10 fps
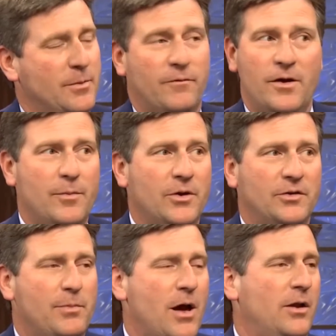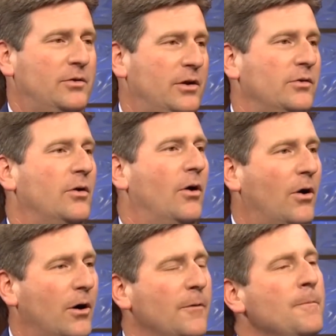The fundamentals of politics
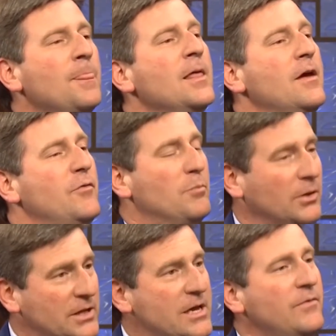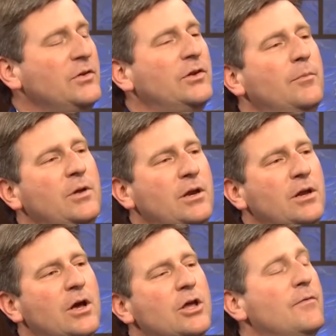are, if you believe in something,
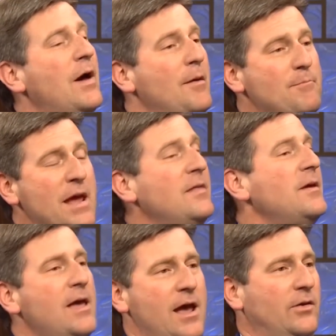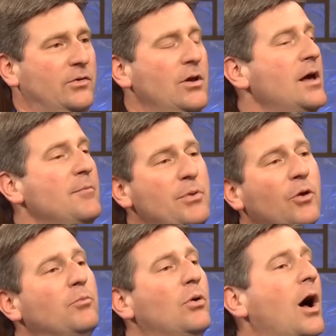you've got to make the case. You got to
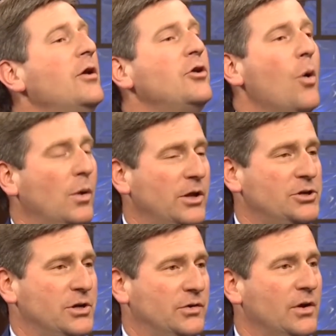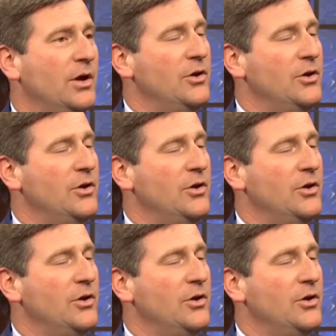build broad coalitions.